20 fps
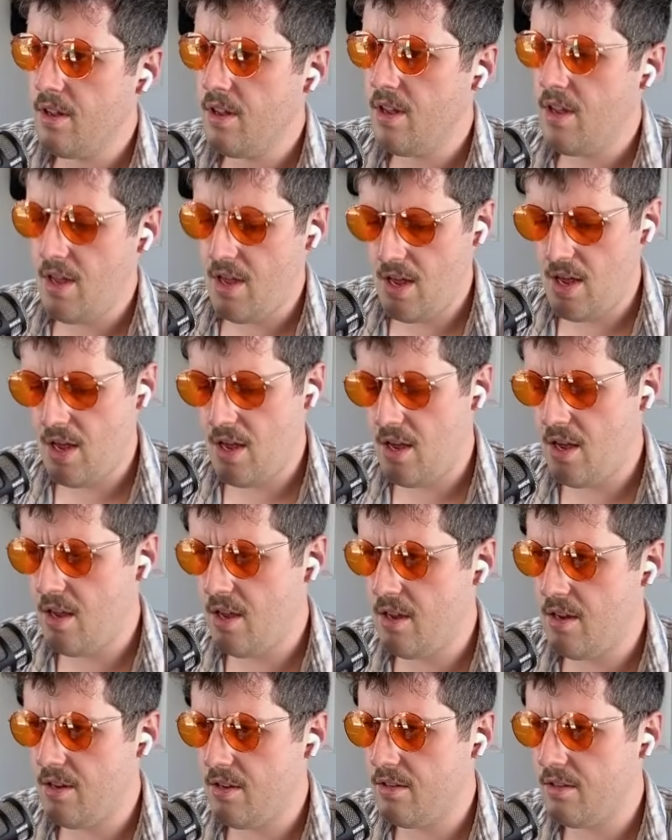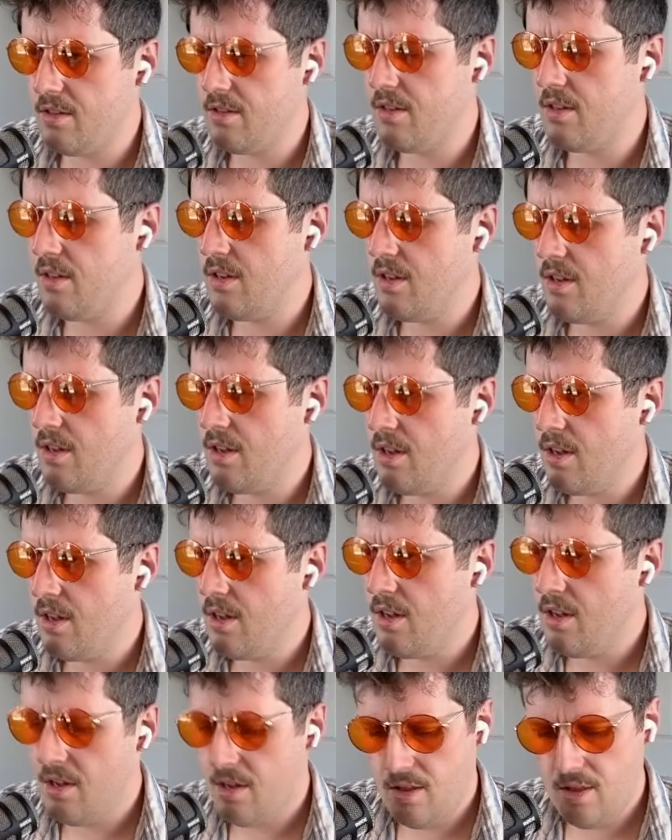and
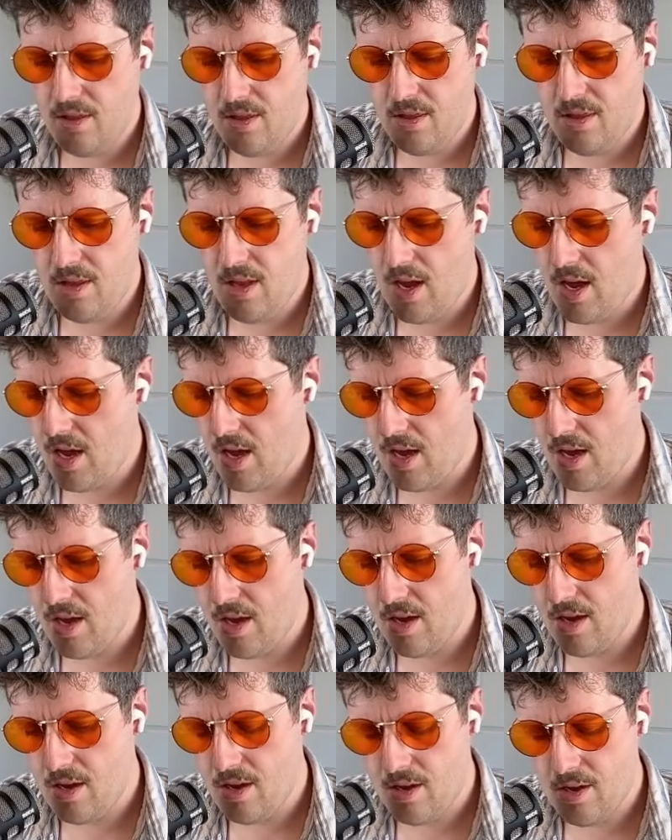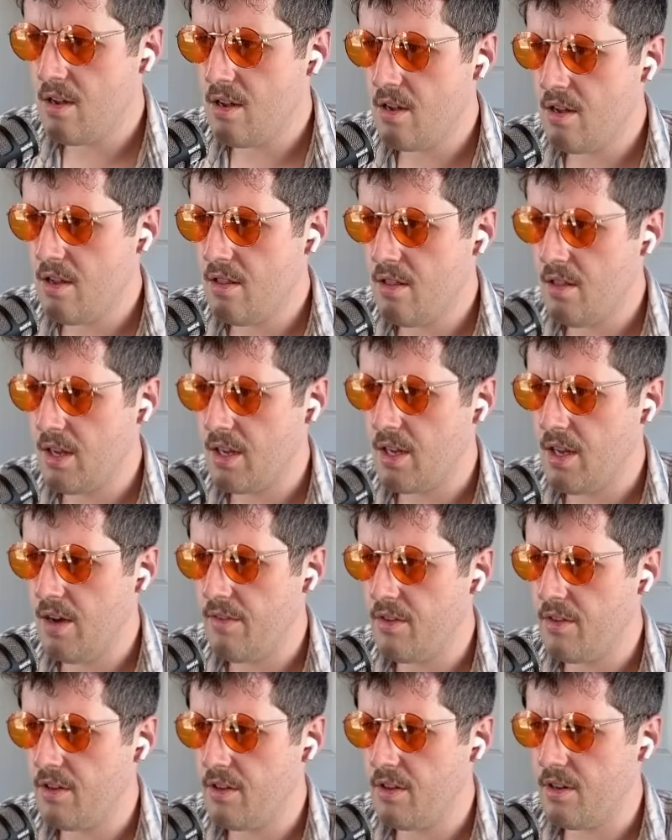they
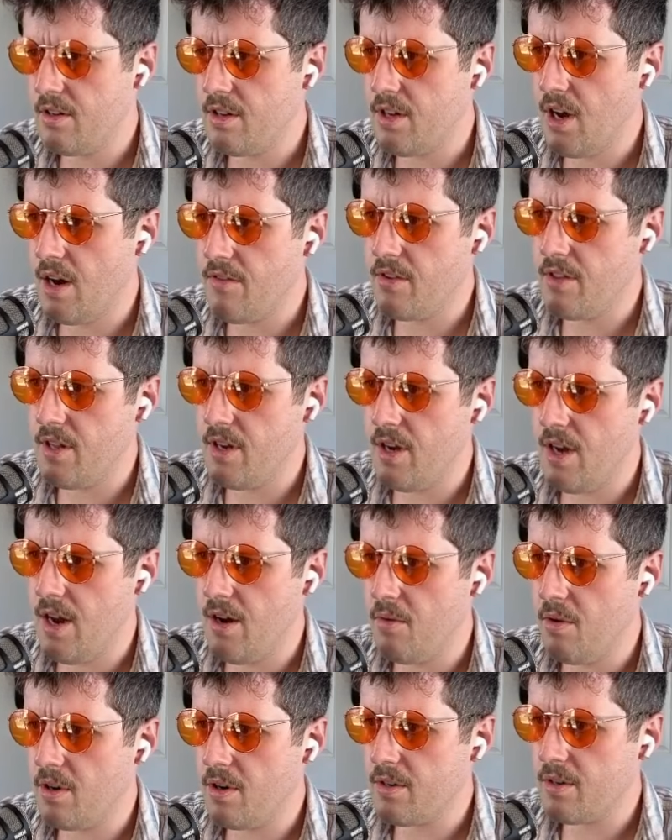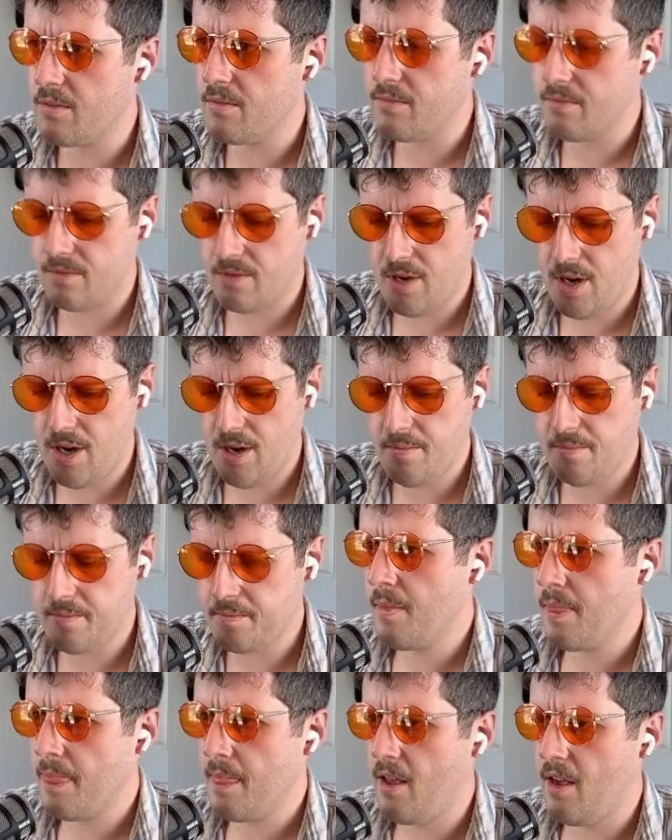govern the network. Okay.
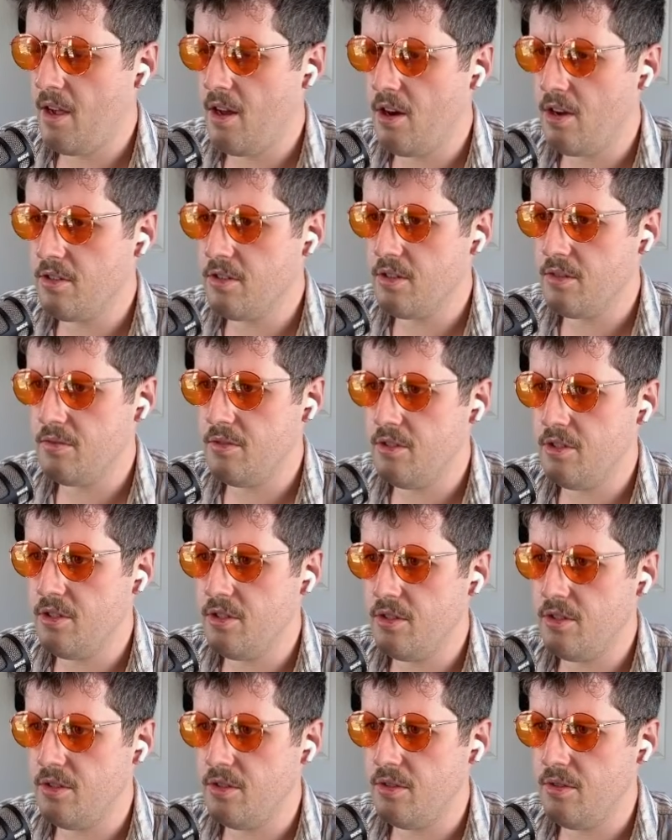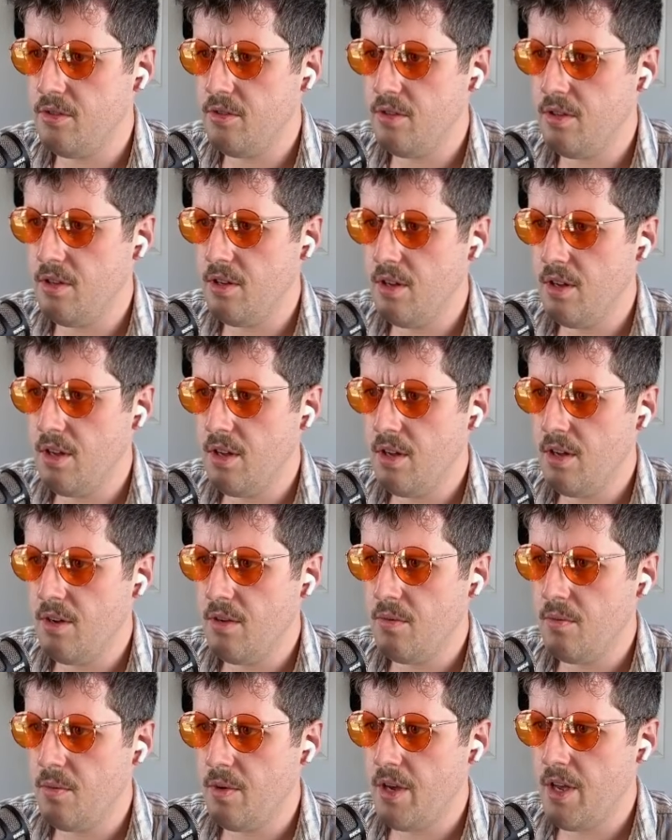And also too,
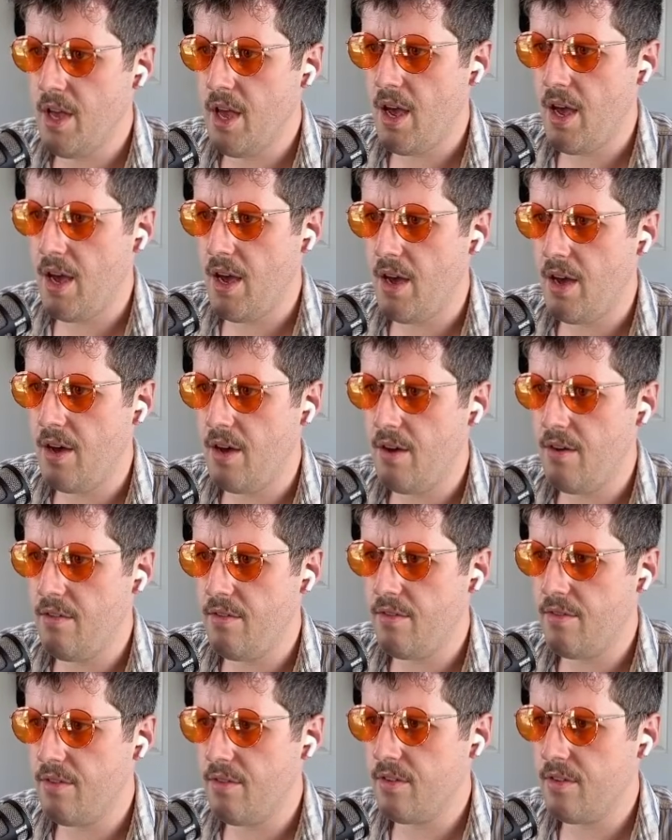we have,